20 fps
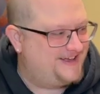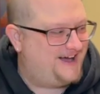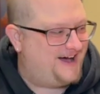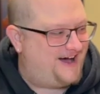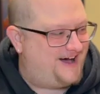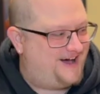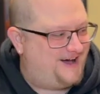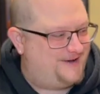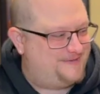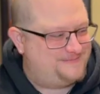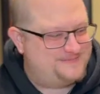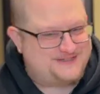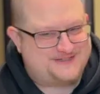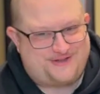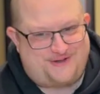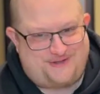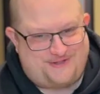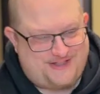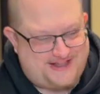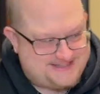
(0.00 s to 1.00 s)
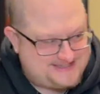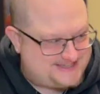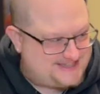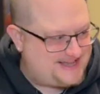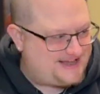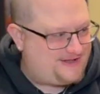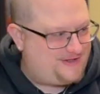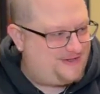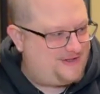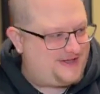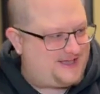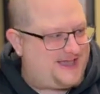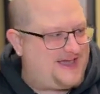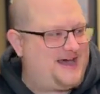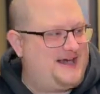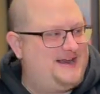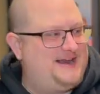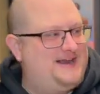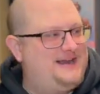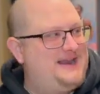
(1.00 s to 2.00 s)
So let's take a look
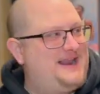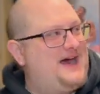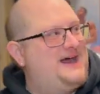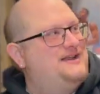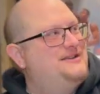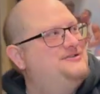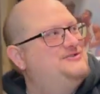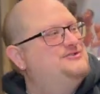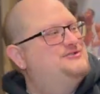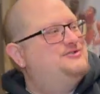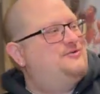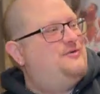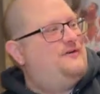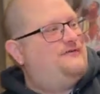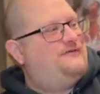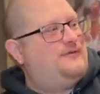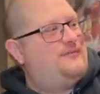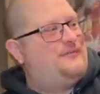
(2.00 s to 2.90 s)
at it. Not unusual for